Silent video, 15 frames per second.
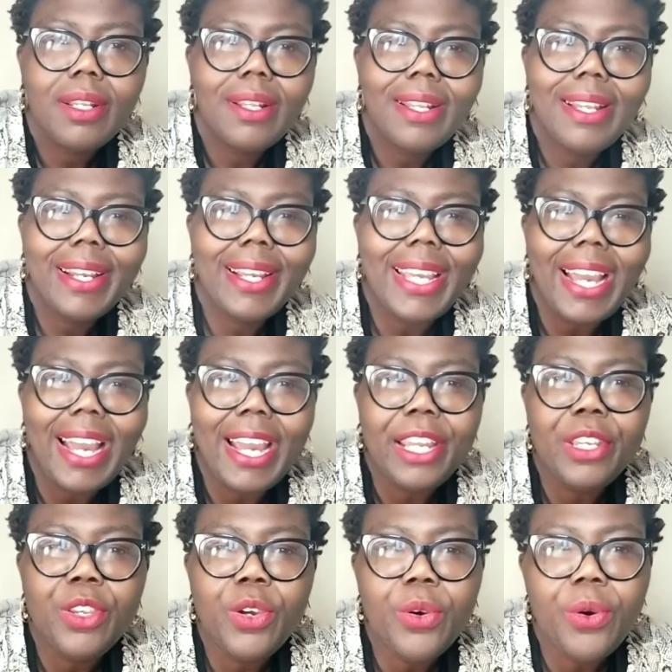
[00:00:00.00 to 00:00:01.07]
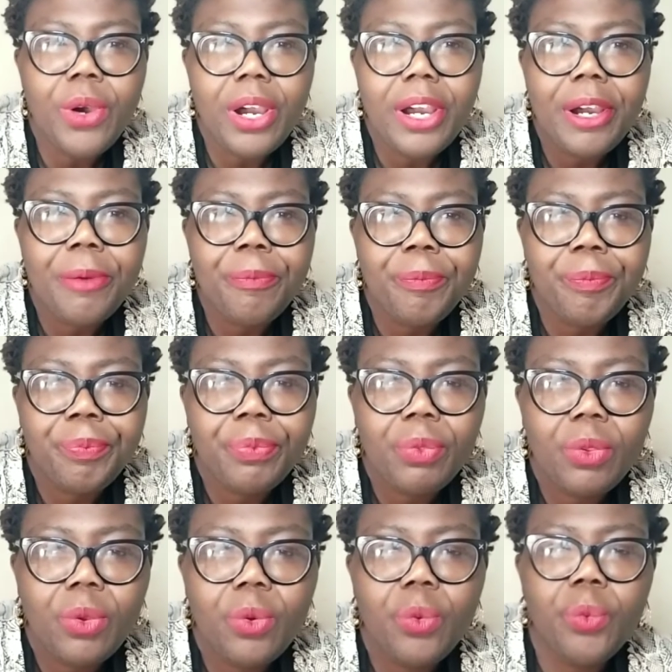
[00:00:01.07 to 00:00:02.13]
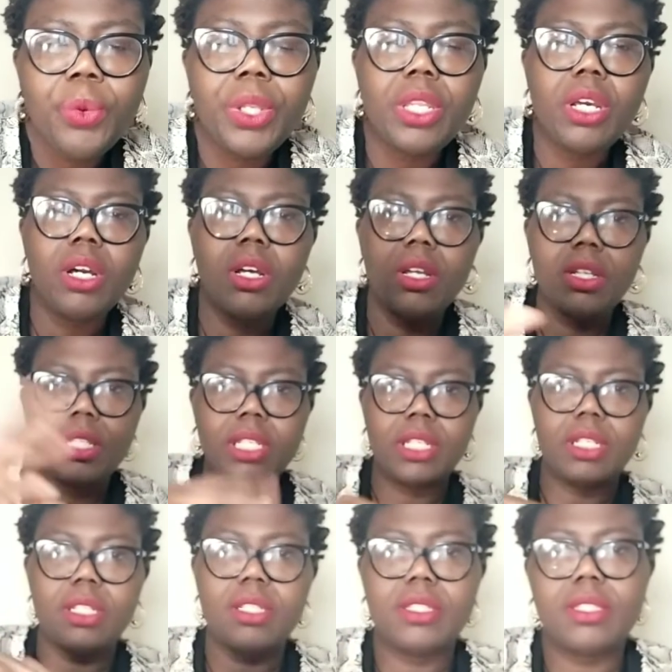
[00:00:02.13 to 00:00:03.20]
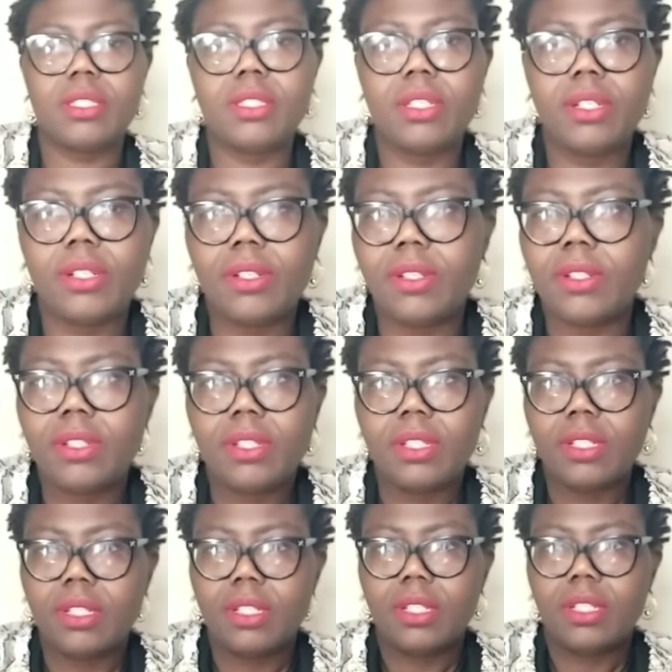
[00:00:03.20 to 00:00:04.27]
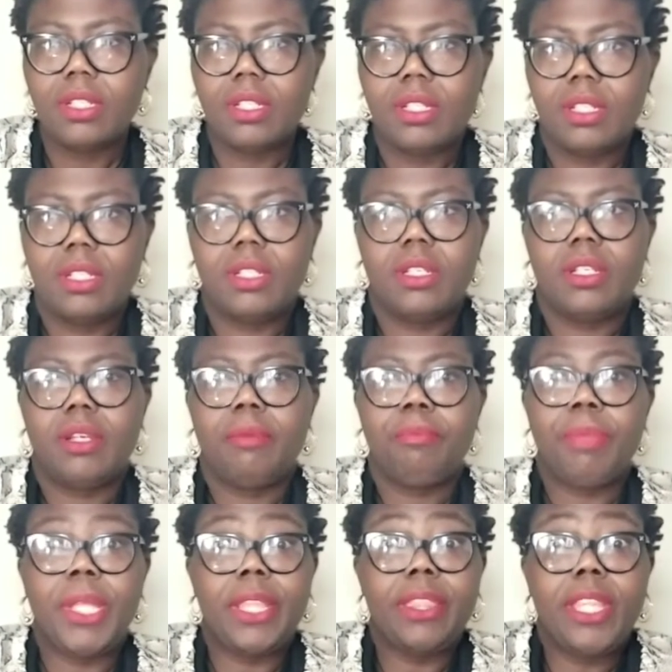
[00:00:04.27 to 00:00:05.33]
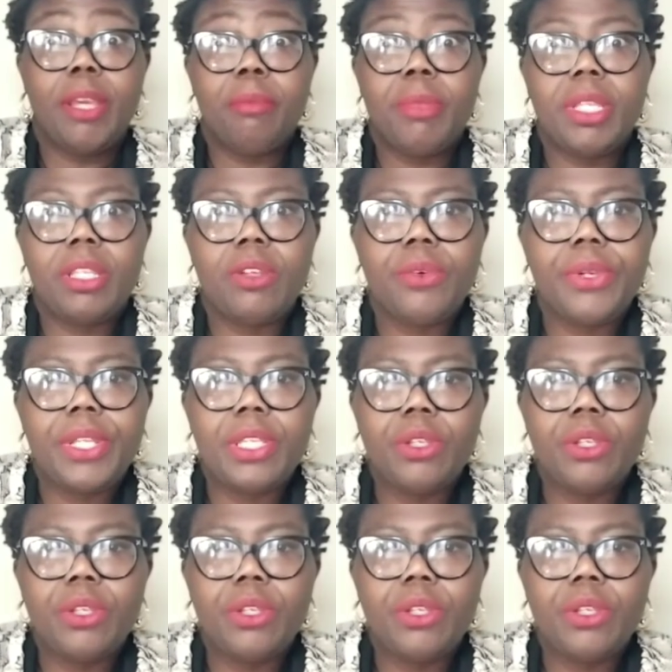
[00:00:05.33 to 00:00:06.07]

like I know um, with all this uh, pandemic going